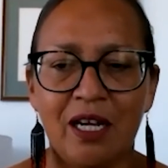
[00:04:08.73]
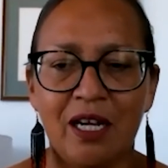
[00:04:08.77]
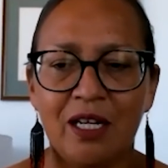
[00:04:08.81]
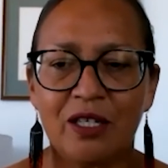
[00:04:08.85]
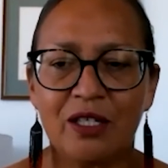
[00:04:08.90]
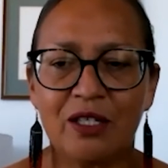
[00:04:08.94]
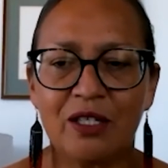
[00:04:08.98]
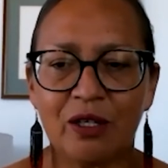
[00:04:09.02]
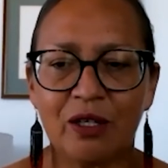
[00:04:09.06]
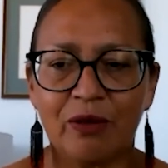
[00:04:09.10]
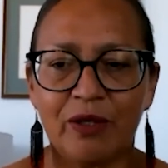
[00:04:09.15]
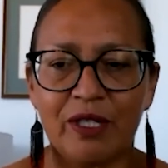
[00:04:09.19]

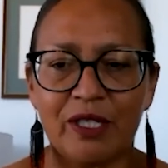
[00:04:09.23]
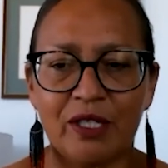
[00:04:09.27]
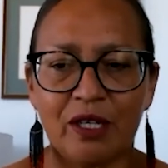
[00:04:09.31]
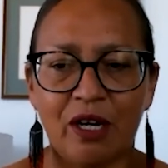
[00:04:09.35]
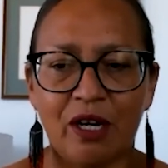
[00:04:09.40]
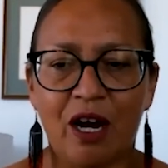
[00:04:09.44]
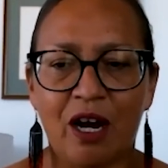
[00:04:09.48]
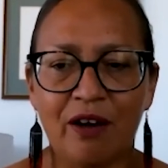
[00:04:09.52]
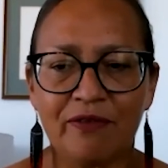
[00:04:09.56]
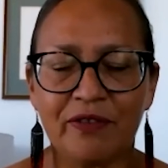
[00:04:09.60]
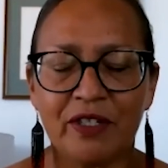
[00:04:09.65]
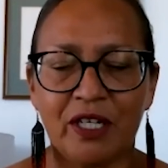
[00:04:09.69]
So it's
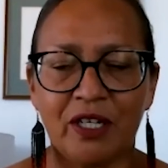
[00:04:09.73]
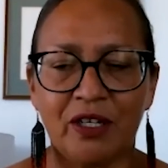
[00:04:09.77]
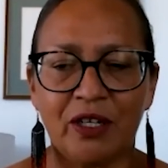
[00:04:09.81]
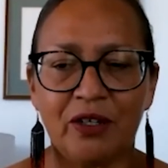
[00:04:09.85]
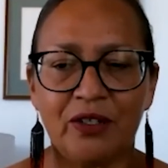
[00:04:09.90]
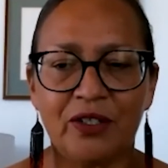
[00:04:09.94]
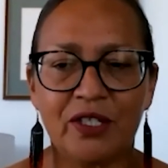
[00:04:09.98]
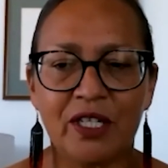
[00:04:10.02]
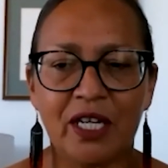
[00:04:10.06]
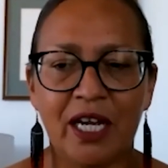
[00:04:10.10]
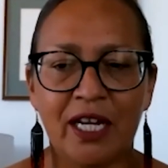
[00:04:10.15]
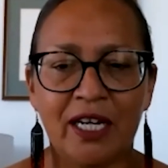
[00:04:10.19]
often
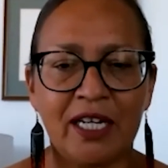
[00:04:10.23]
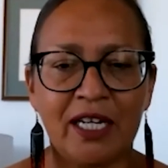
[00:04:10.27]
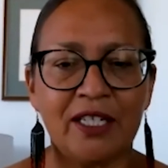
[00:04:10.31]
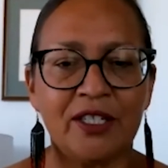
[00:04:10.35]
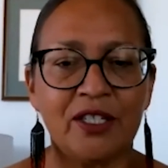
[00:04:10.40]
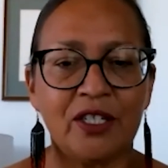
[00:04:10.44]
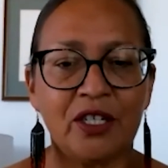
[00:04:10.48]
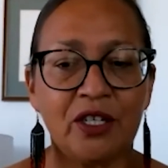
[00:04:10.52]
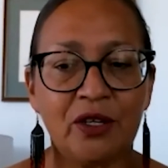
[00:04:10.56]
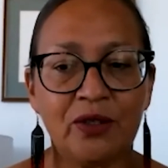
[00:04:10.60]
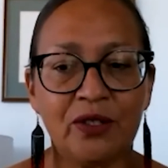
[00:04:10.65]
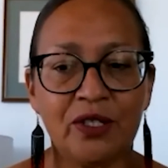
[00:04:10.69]
used, and
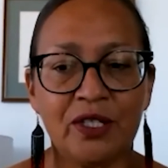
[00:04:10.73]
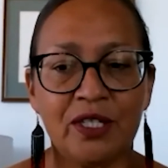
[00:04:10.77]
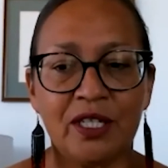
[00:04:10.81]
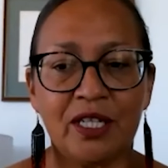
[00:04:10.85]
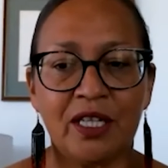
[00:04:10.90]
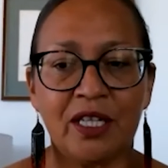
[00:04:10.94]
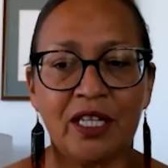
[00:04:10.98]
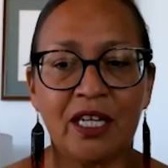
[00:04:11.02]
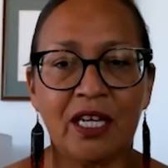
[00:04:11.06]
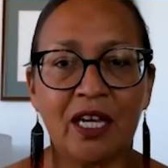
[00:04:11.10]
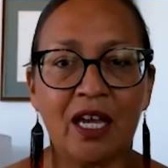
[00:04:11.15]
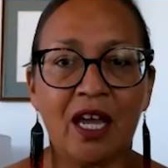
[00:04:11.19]
it's used
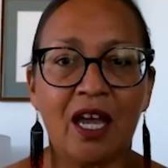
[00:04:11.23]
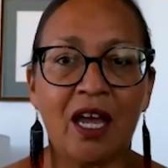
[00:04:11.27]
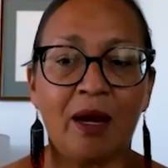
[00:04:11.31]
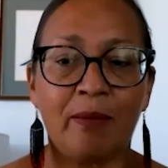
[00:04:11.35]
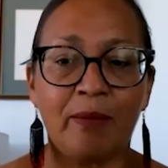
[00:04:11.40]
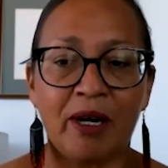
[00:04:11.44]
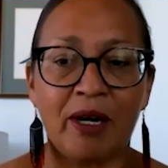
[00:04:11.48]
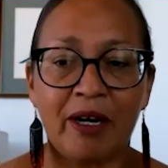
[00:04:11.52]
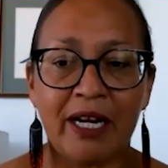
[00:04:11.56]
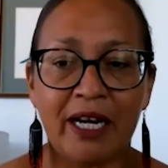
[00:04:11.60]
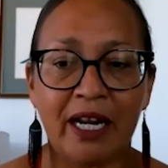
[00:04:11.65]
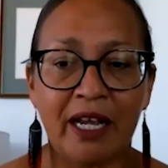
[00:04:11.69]
in the
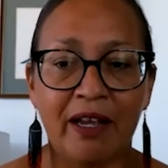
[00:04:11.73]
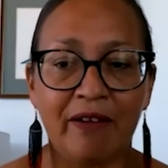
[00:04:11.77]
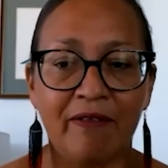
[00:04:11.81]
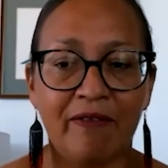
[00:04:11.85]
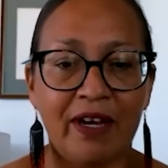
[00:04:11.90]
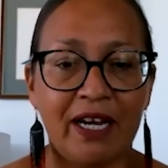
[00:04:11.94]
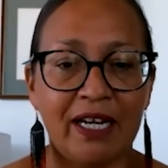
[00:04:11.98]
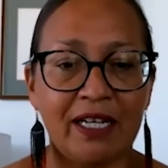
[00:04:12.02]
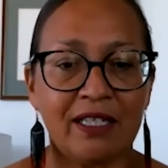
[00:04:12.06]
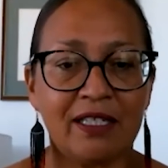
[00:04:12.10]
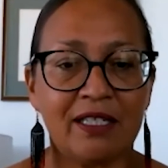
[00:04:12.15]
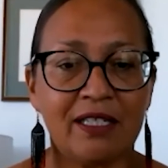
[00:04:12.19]
mRNA
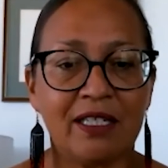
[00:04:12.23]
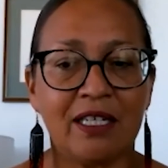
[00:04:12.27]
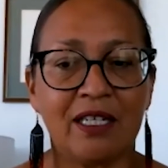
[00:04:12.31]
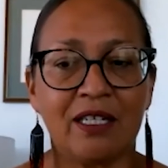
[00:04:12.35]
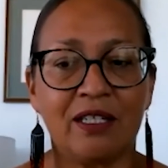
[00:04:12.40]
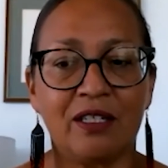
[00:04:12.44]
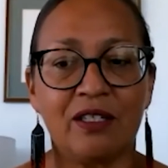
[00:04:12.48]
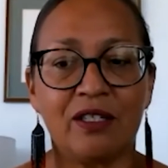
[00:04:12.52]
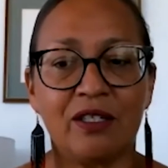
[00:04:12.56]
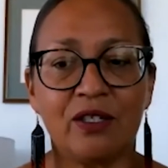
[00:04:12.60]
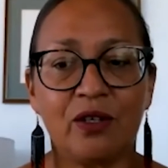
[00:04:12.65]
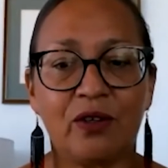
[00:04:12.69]

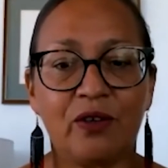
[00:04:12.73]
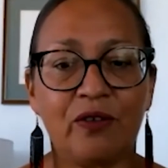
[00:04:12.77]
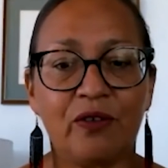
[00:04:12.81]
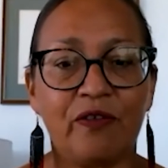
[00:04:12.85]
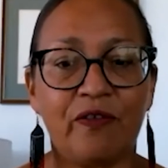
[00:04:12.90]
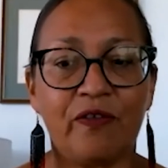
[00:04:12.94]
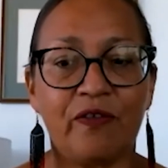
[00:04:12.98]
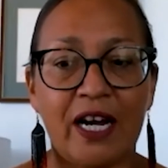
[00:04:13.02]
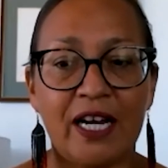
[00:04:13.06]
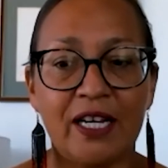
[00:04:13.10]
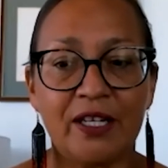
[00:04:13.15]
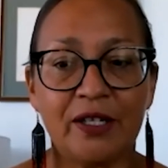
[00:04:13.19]
vaccines, so
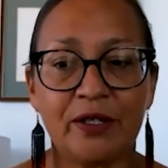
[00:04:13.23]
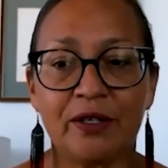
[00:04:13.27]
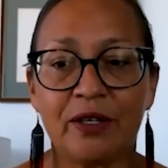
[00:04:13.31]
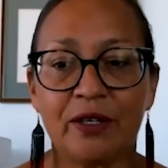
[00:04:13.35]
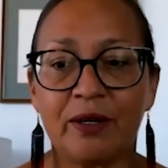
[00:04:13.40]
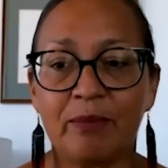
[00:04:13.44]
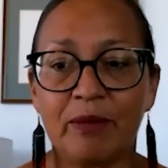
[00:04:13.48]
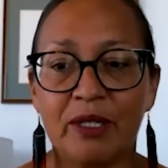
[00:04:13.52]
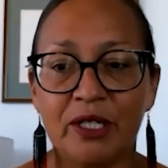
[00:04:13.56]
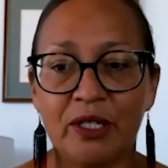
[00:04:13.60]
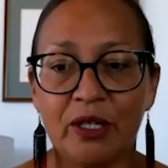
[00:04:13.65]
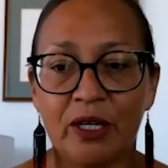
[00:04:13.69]
Pfizer,
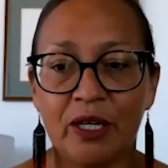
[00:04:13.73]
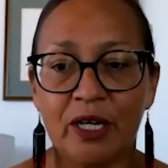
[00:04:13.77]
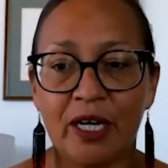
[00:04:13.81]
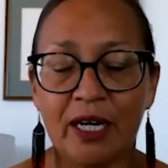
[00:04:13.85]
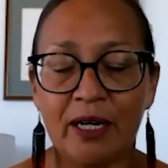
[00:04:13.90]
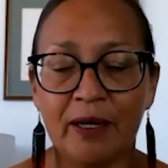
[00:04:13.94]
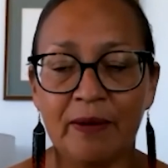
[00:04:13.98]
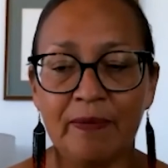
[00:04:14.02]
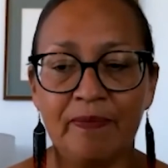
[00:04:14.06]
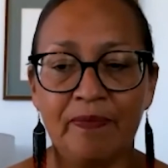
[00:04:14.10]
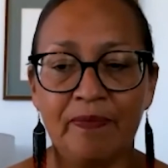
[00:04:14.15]
Moderna.